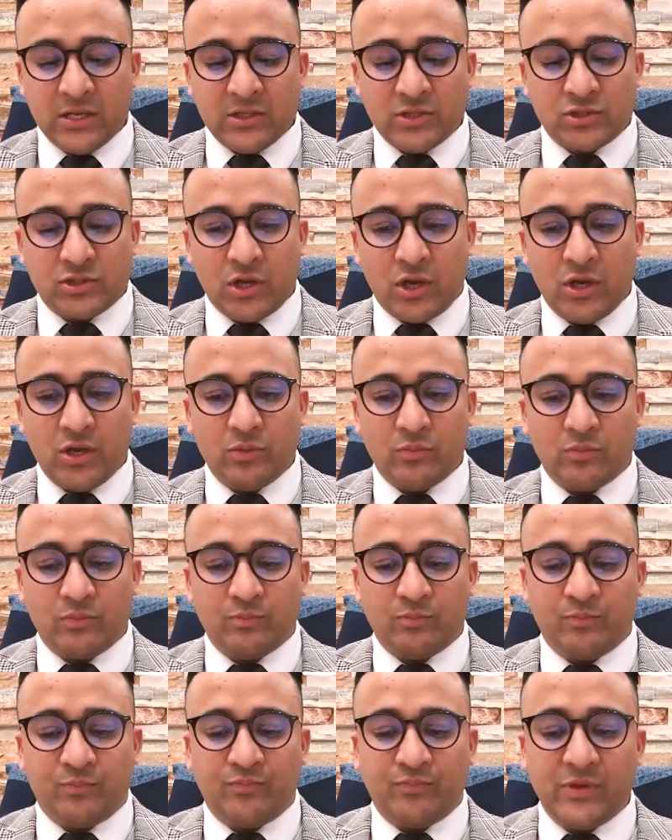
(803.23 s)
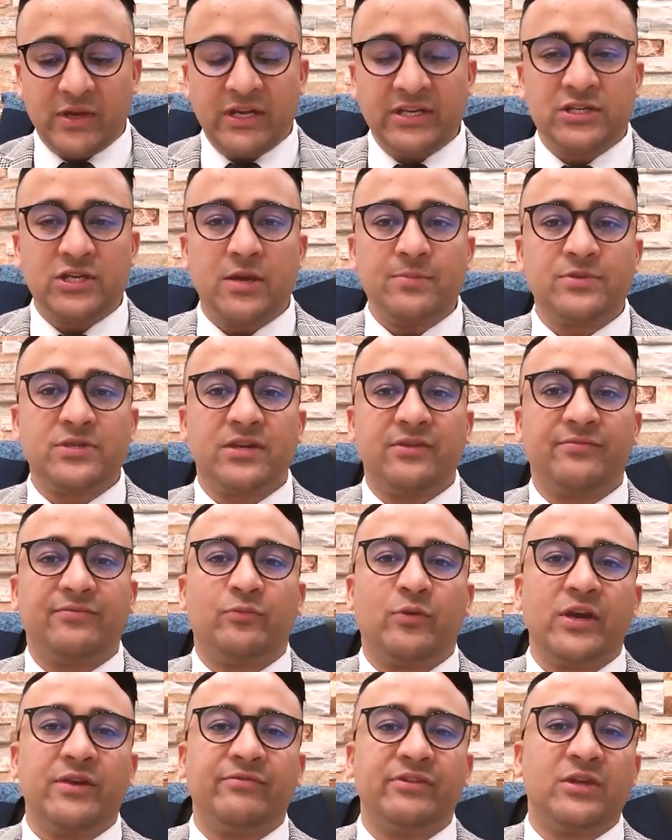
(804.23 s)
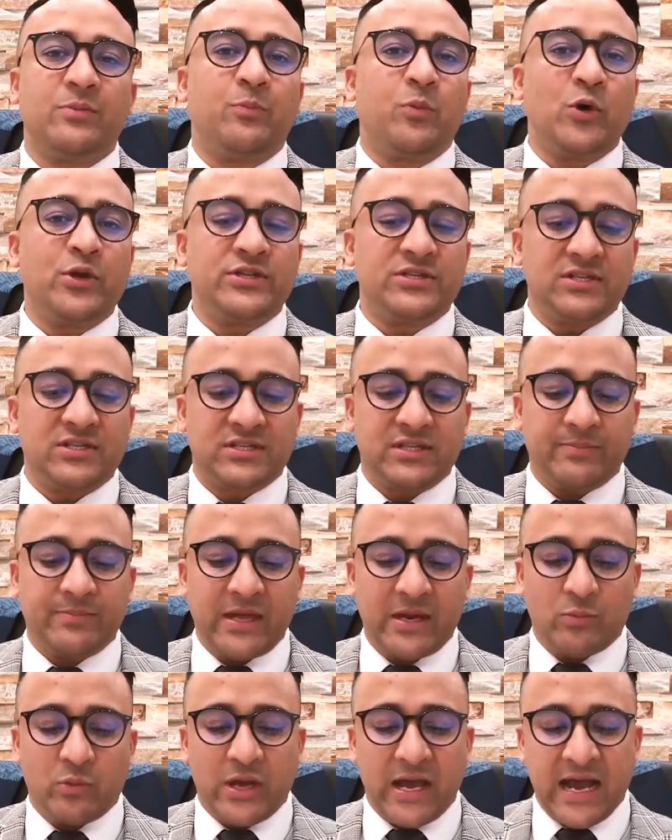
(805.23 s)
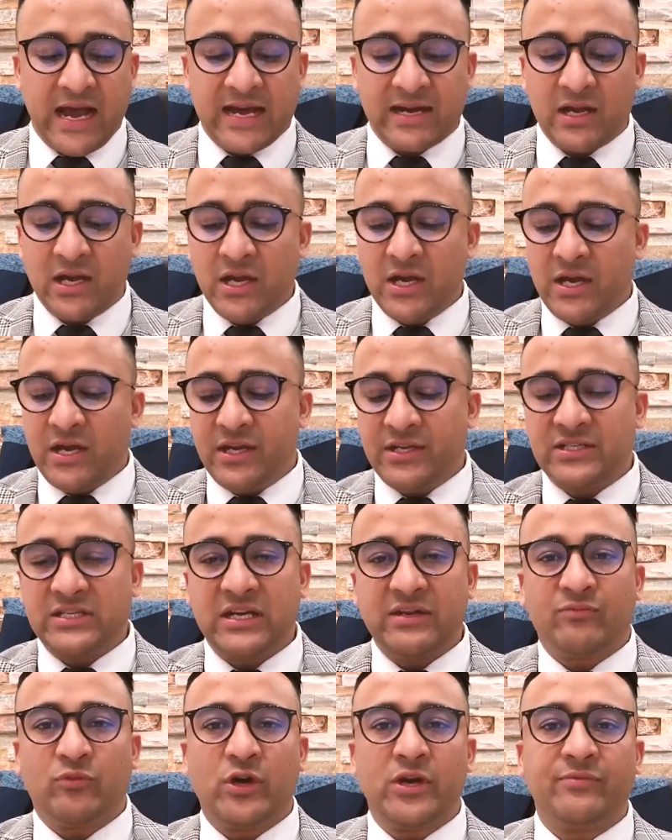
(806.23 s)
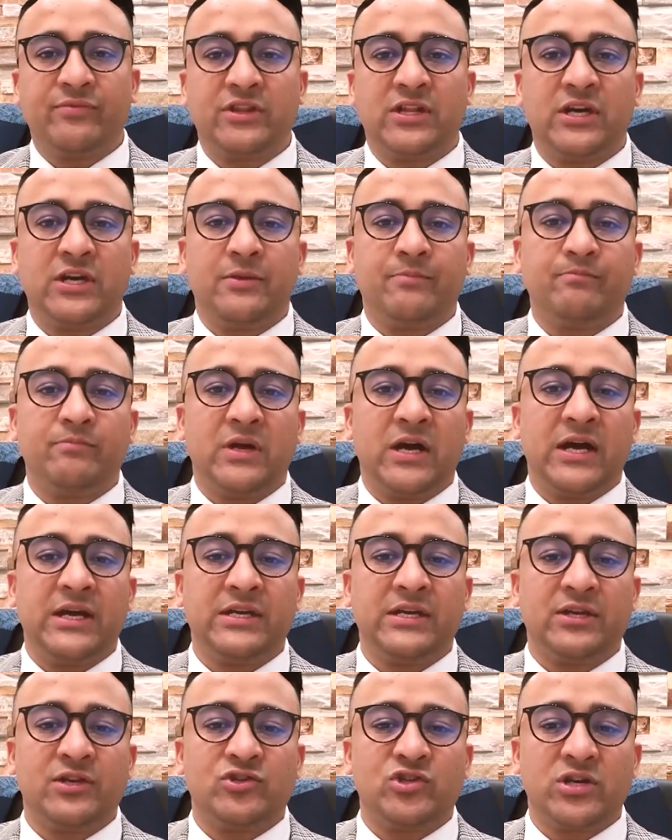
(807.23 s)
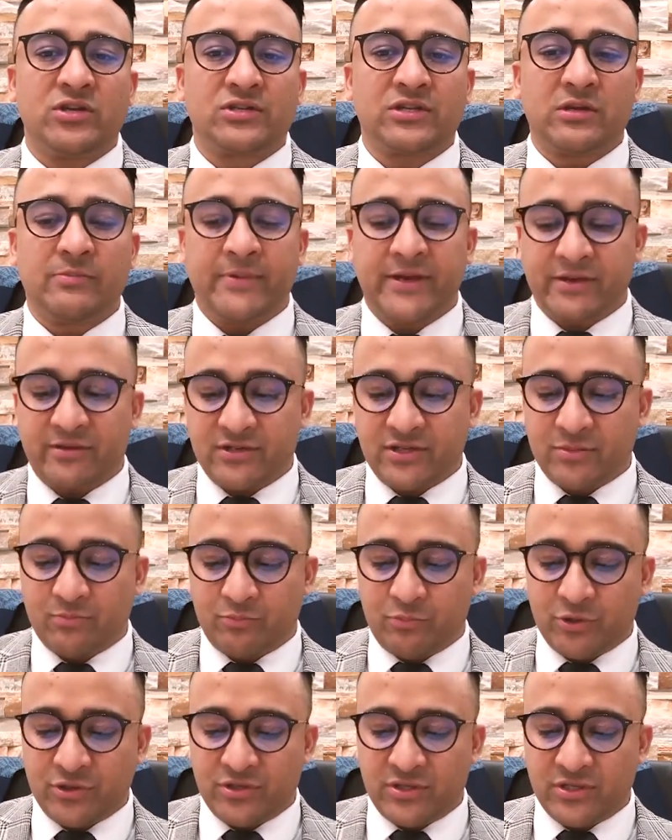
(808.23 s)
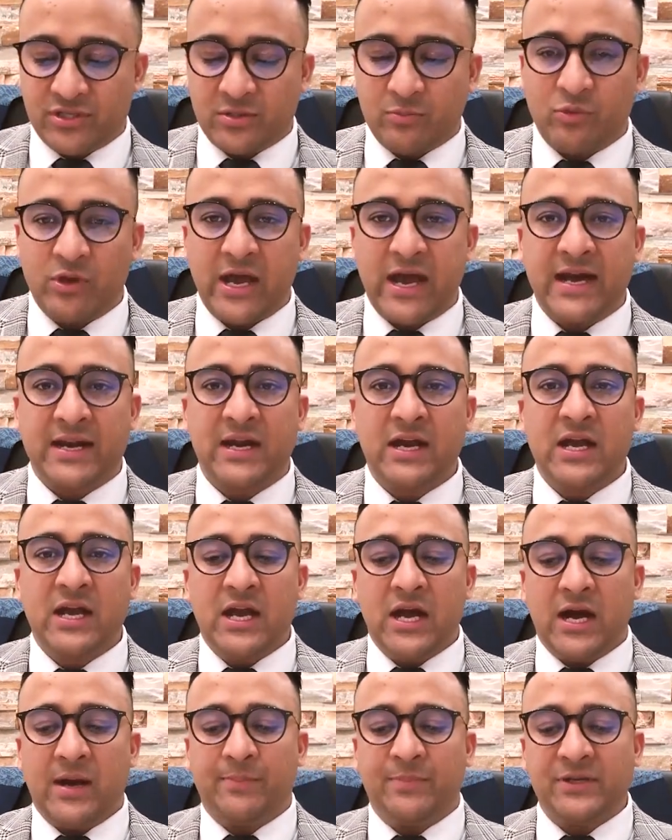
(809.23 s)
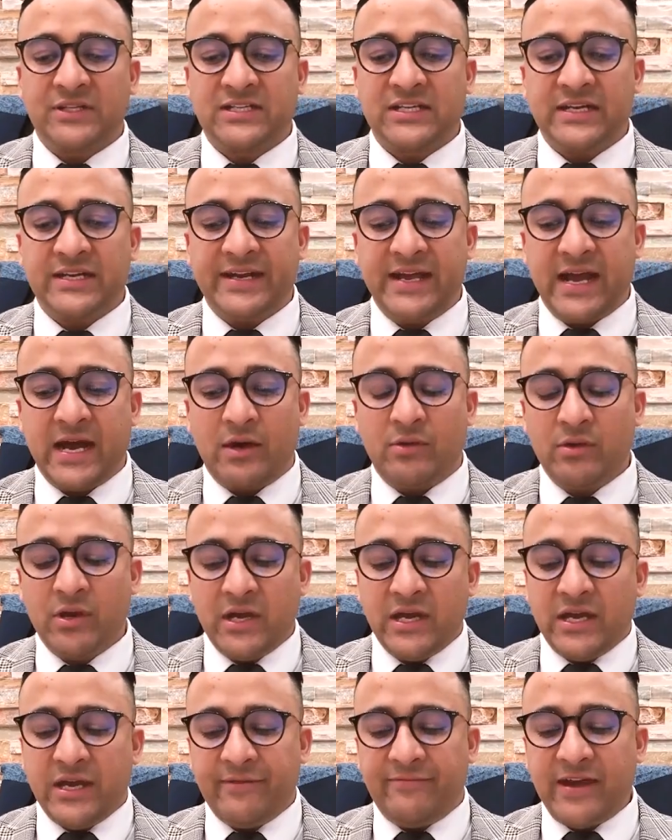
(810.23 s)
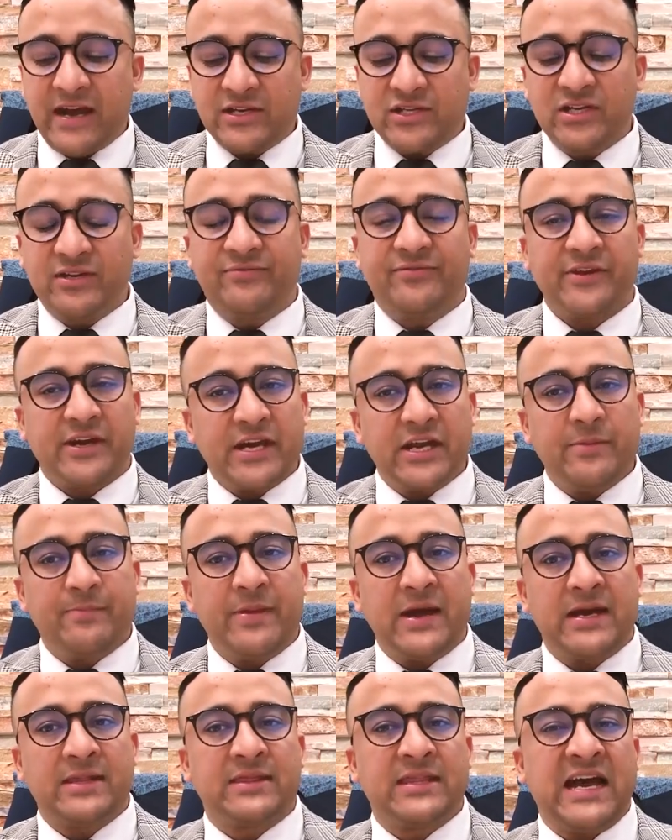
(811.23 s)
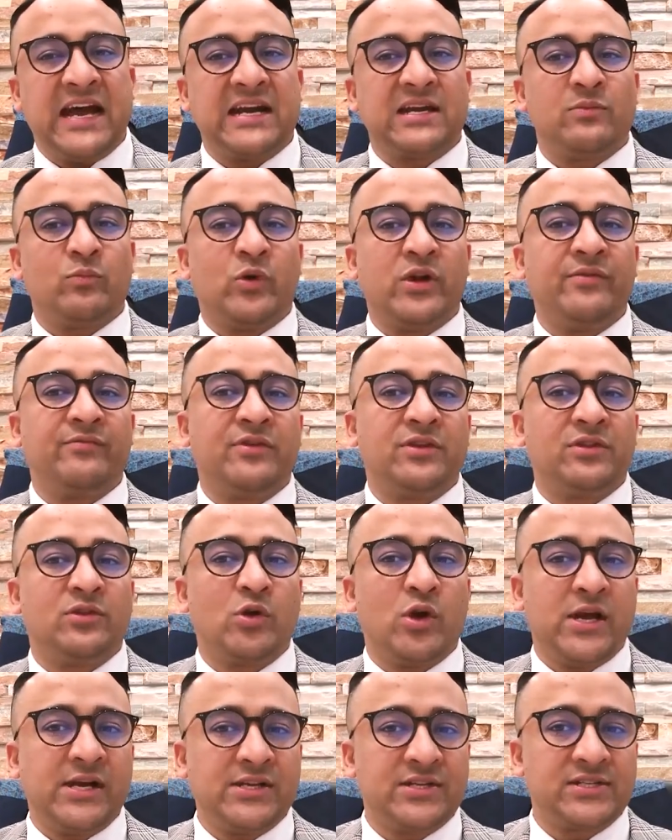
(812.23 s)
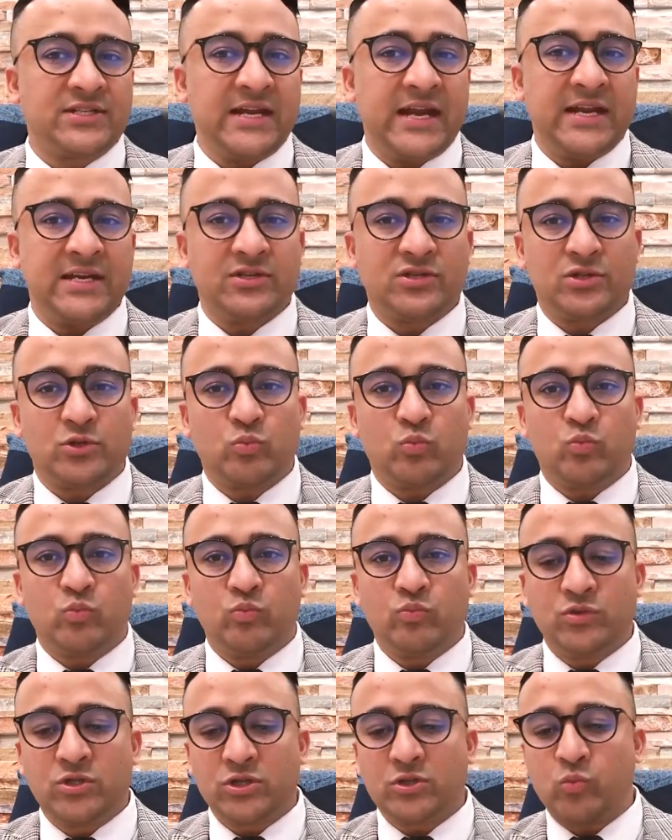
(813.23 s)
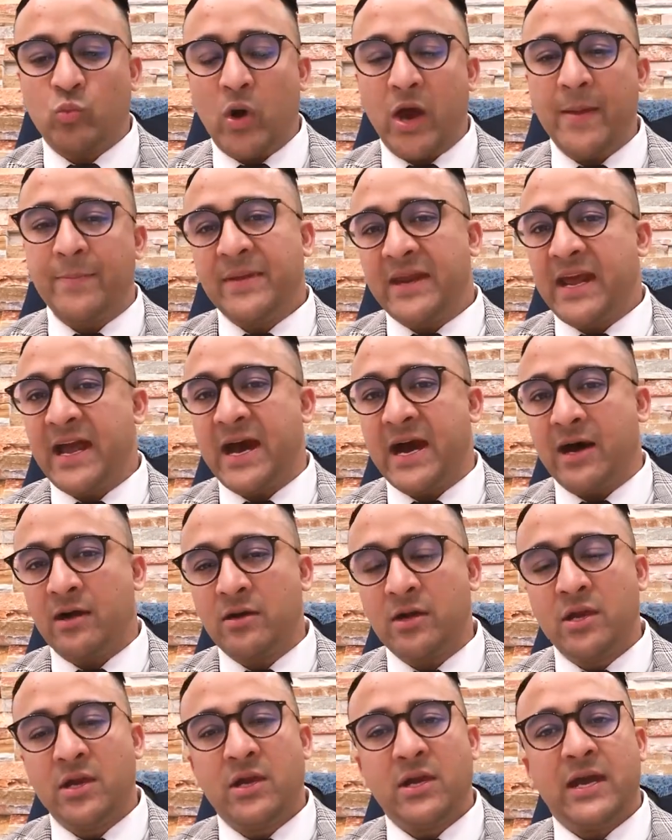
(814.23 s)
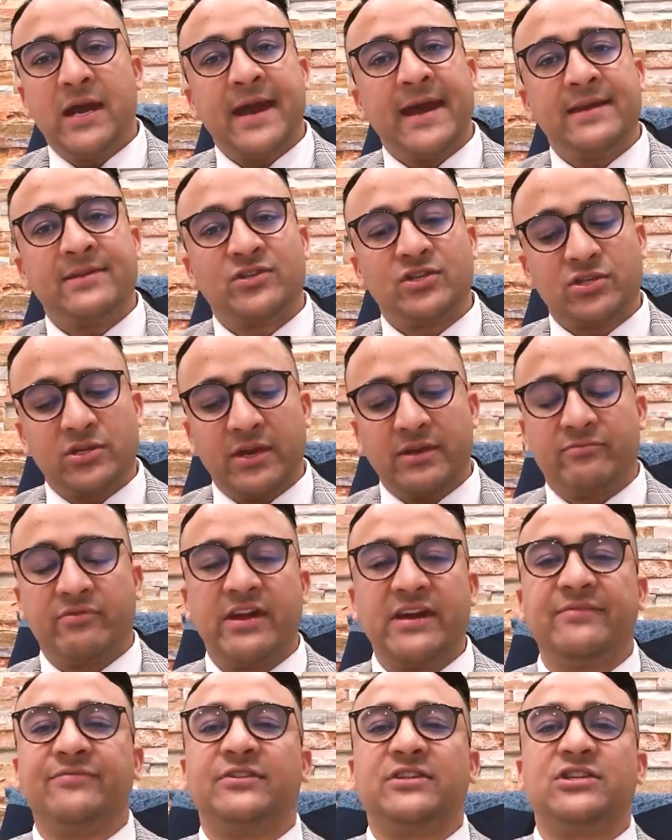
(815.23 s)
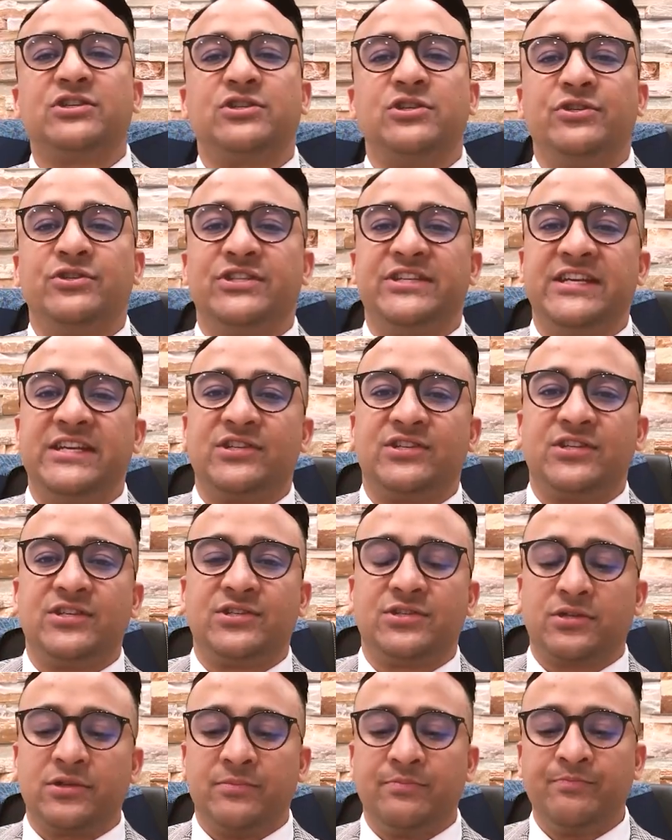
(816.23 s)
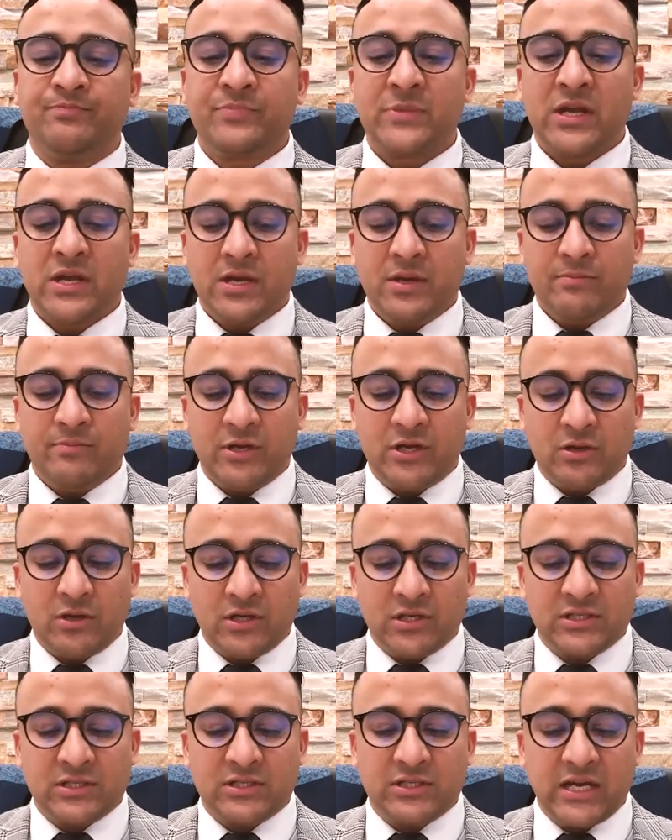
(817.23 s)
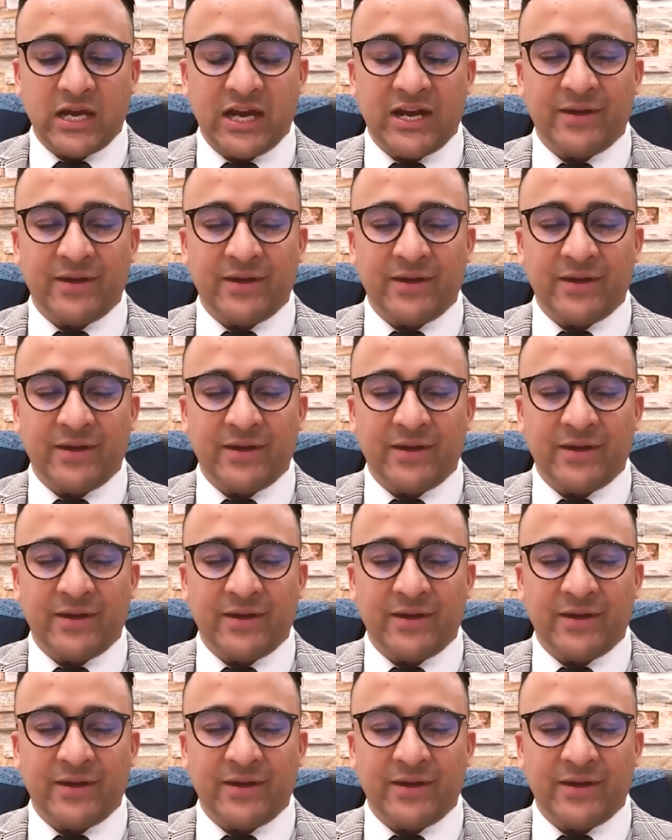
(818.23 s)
So in terms of whatever the point system that we had, instead of whatever the general skill migration point system we had up until now, if you actually forget about that, whatever you're understanding, just wipe it out and just get ready for this new tier system, because